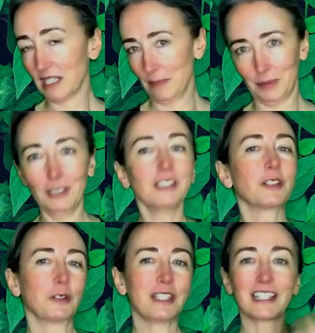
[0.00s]
the simple
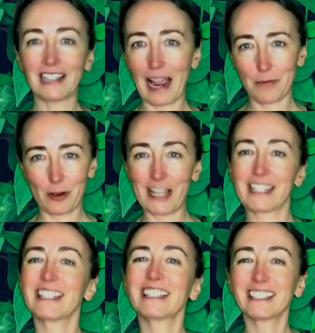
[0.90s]
to the
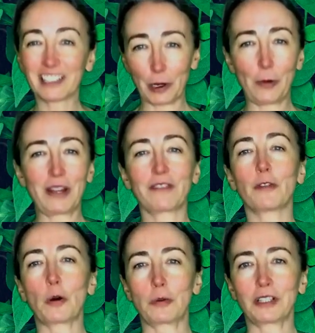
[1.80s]
elaborate, going
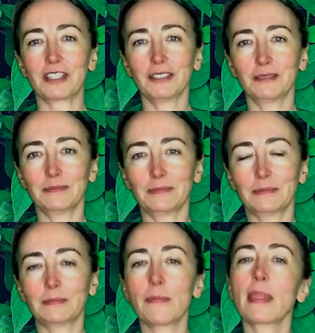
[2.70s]
forward.
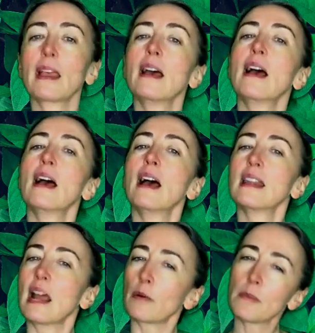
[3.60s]

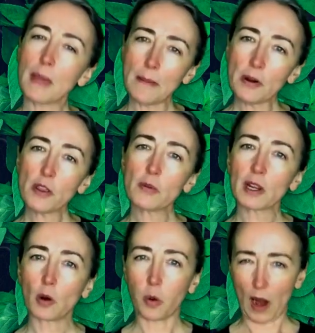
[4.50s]
Now remember the
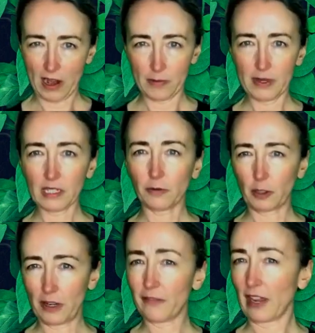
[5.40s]
requirements
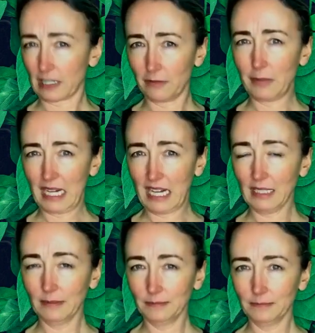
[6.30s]
for an effective meeting.